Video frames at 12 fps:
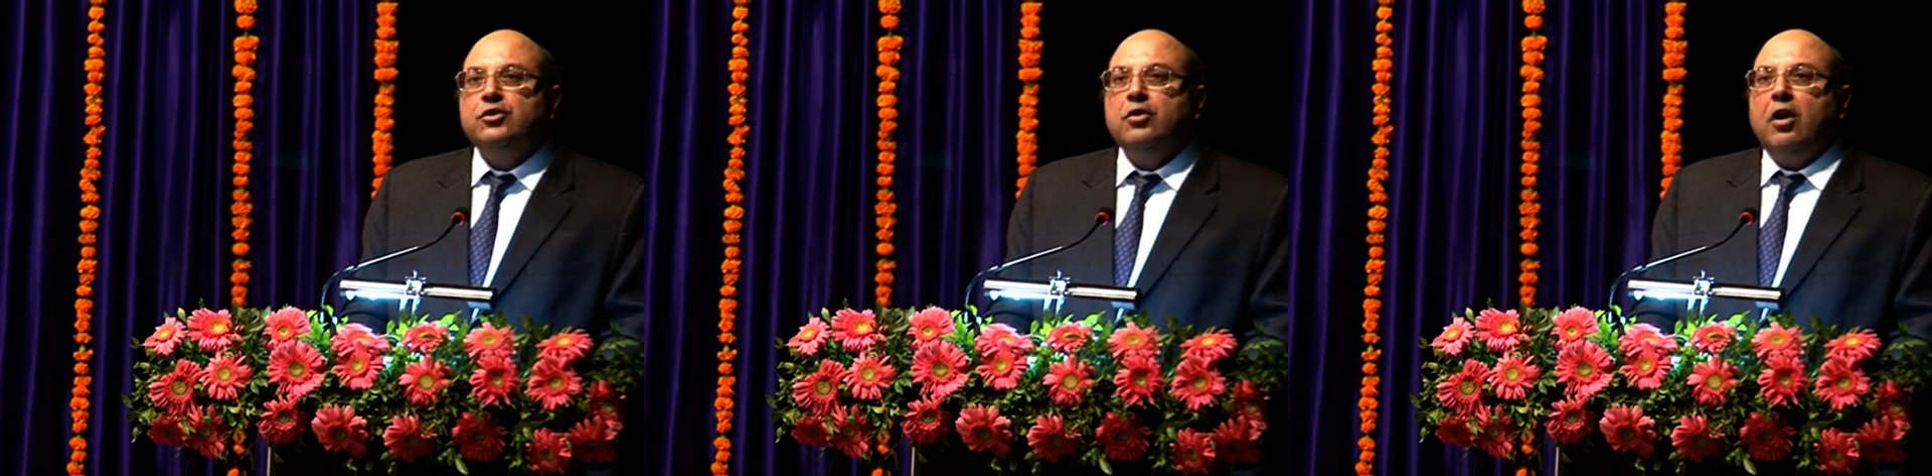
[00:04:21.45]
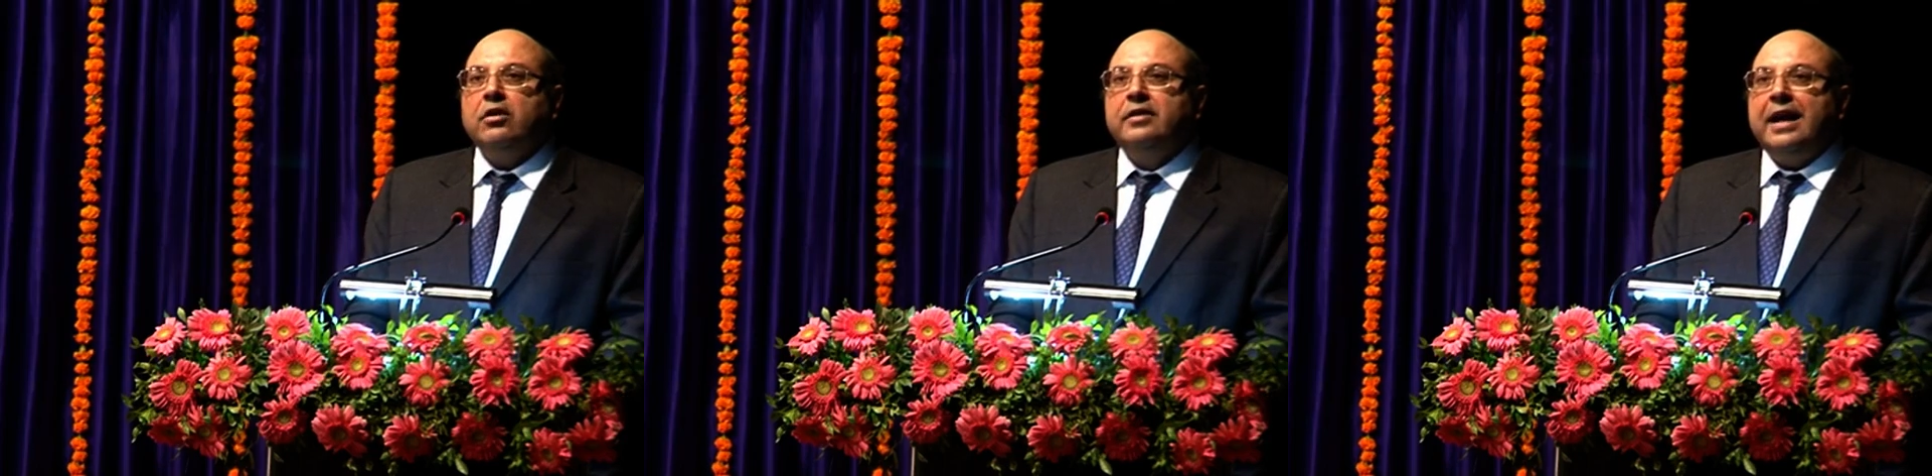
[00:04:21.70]

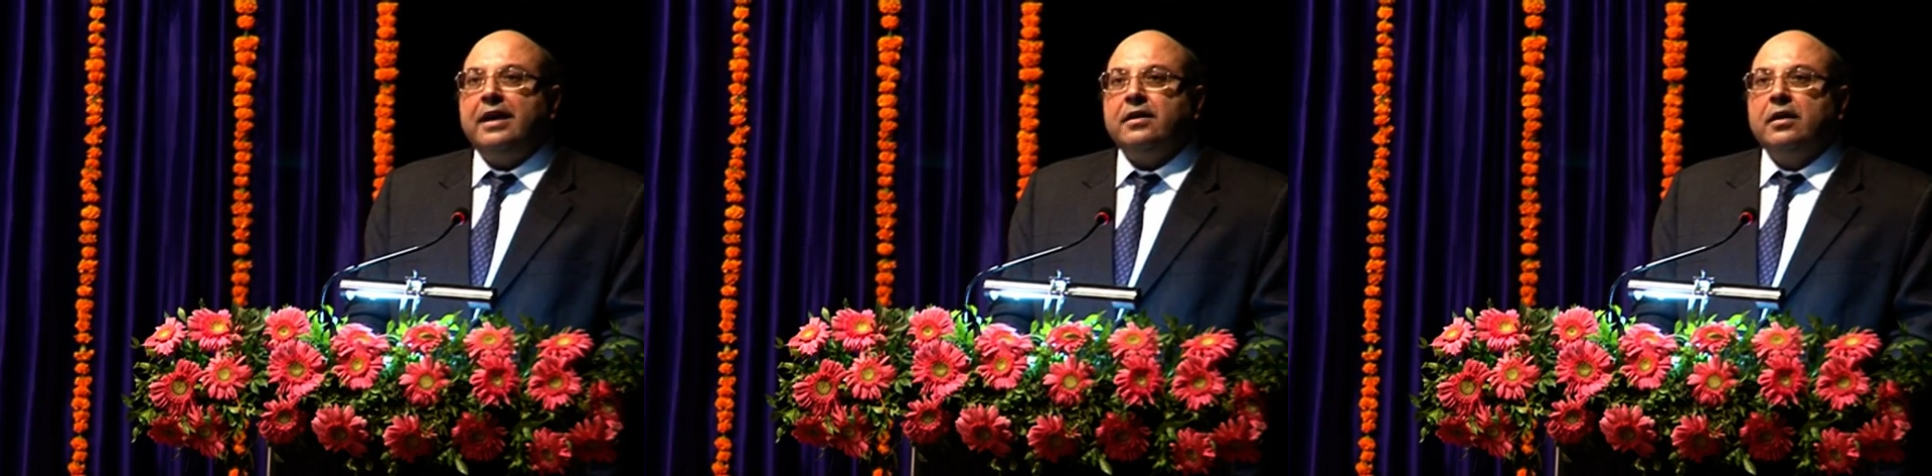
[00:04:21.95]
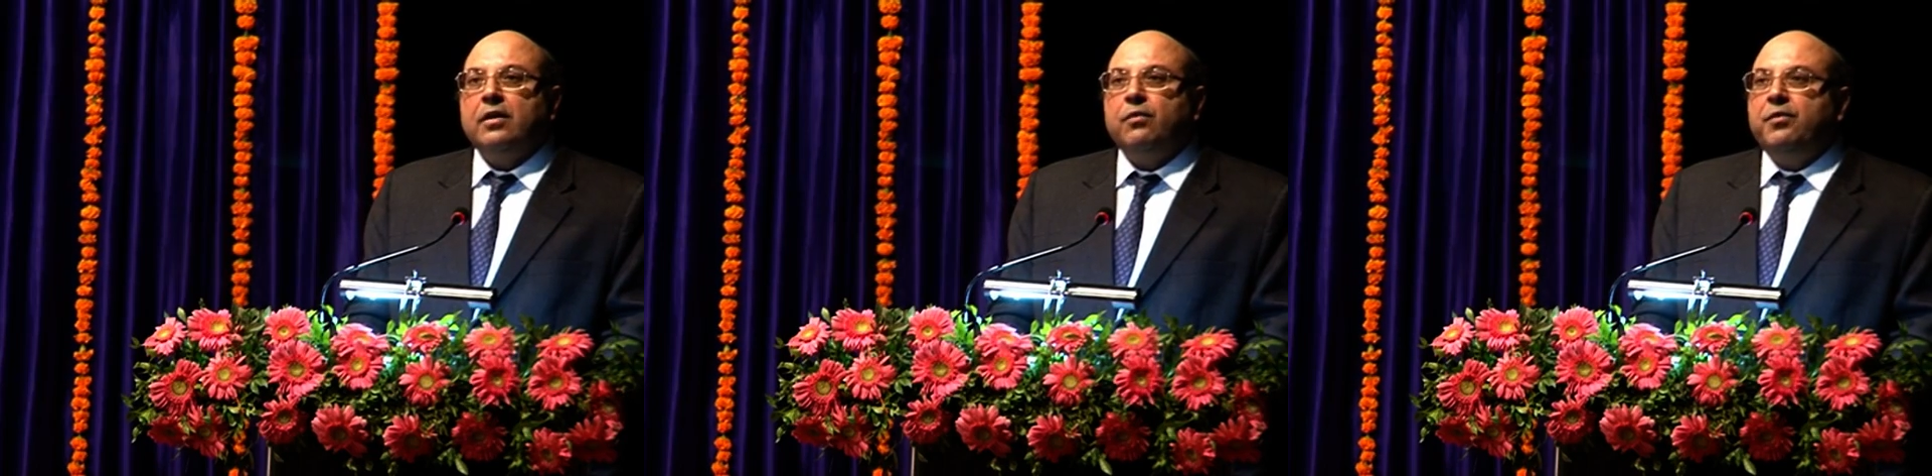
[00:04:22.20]
not
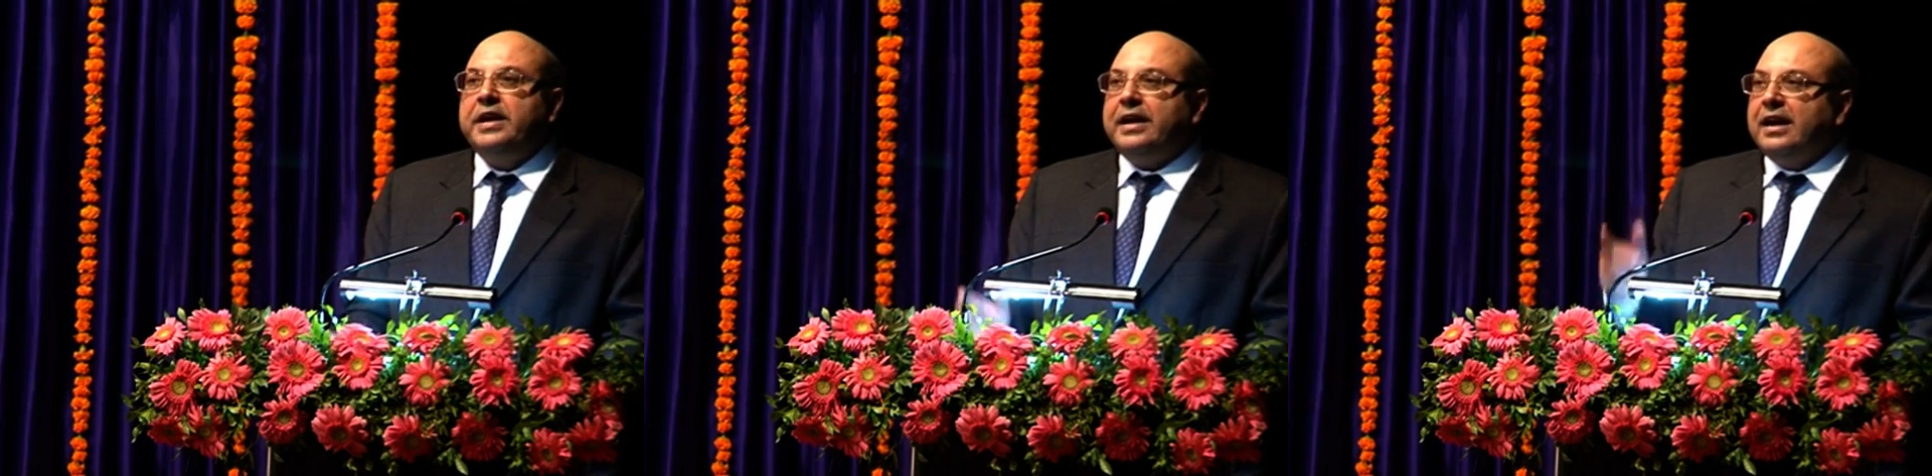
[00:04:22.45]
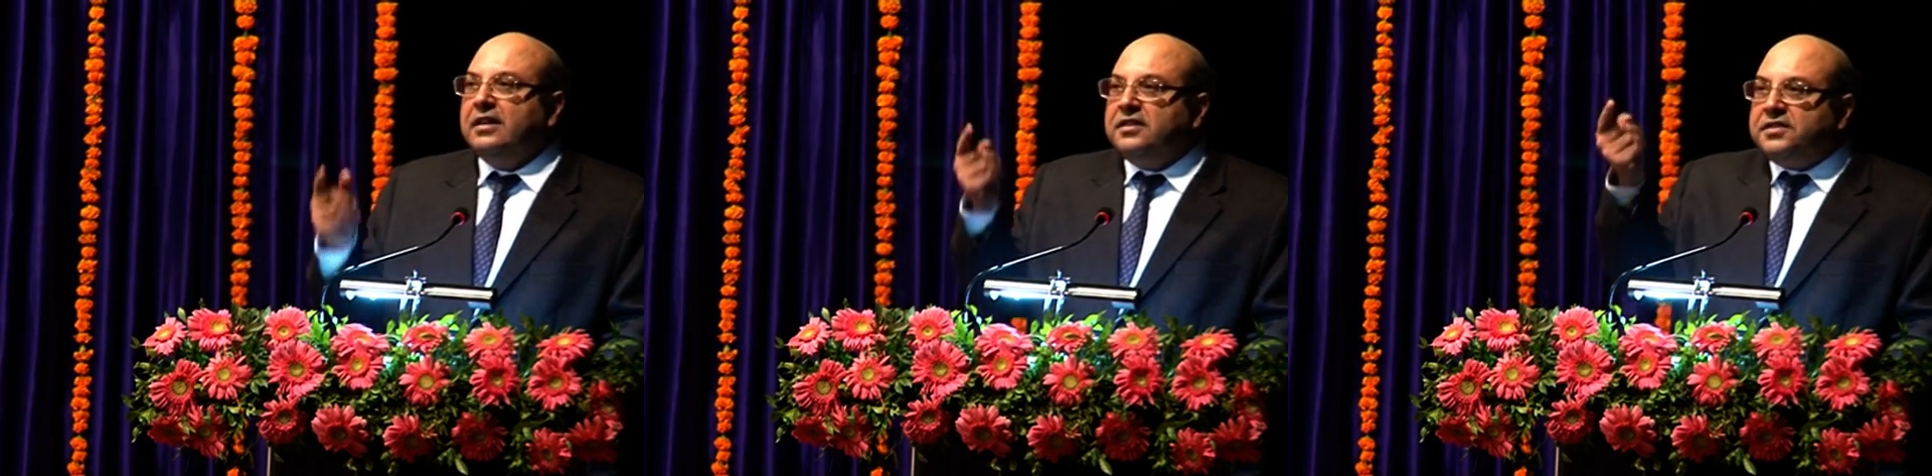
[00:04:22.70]
that we
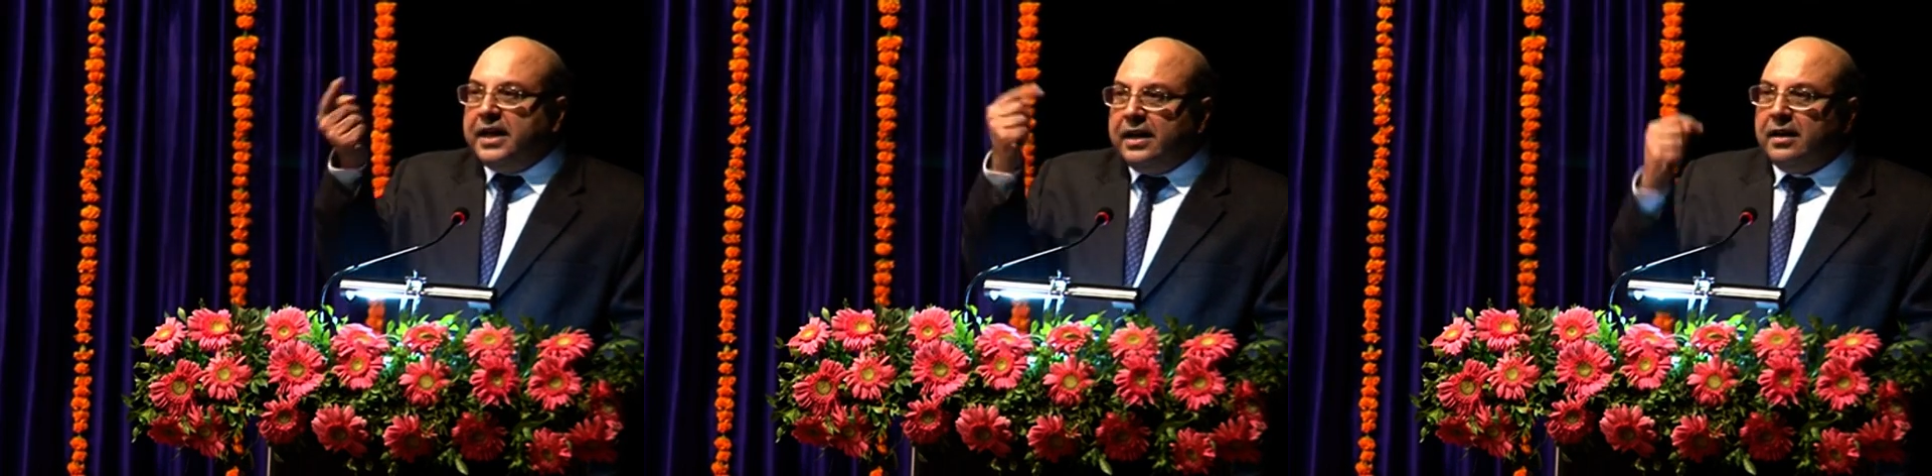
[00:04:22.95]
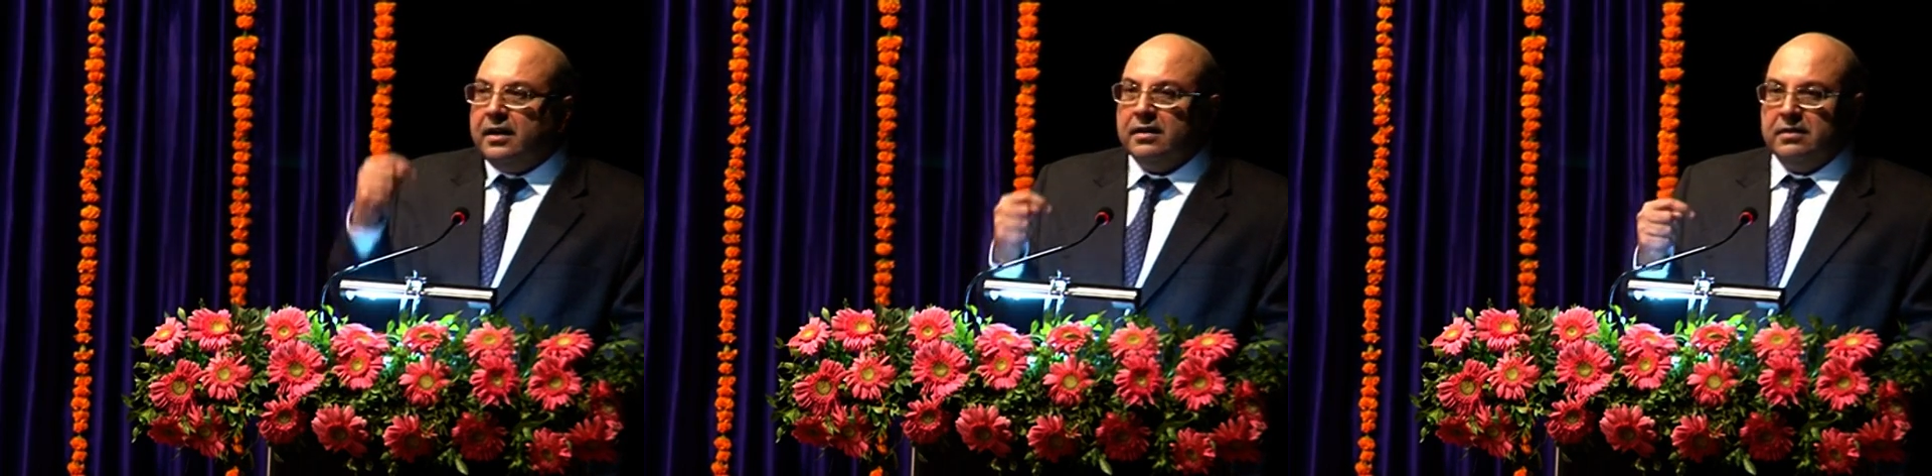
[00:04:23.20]
can
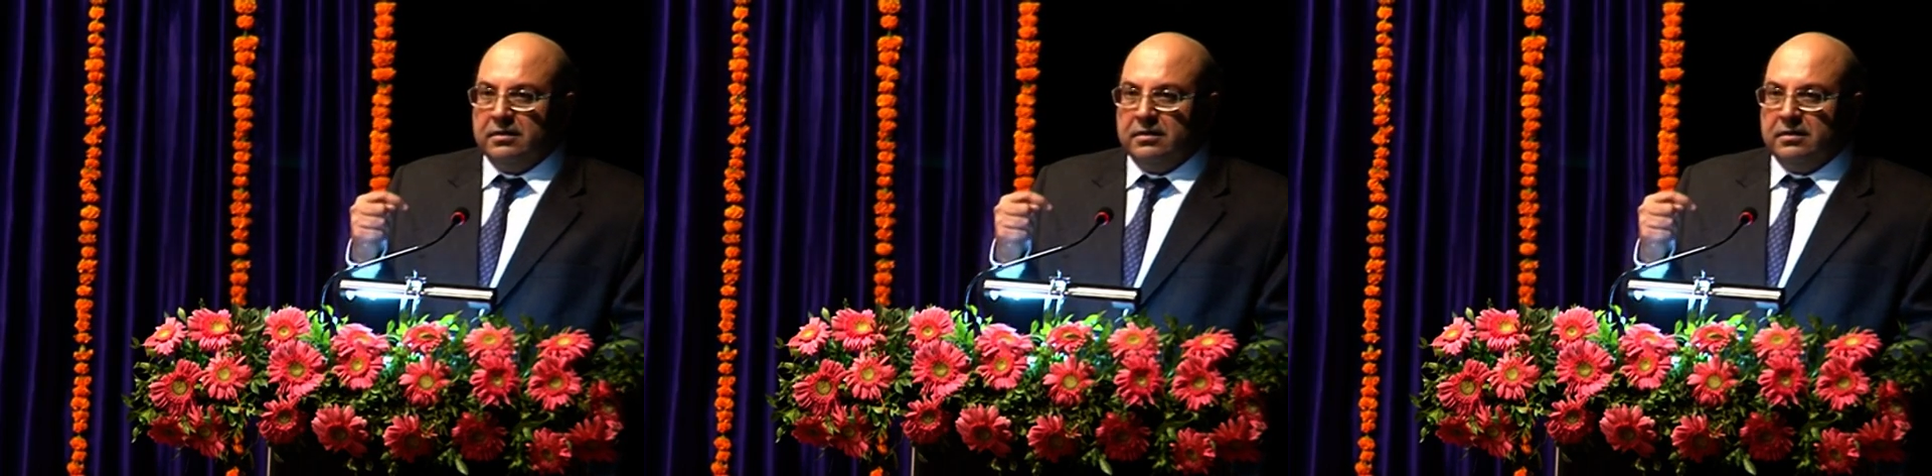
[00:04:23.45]
say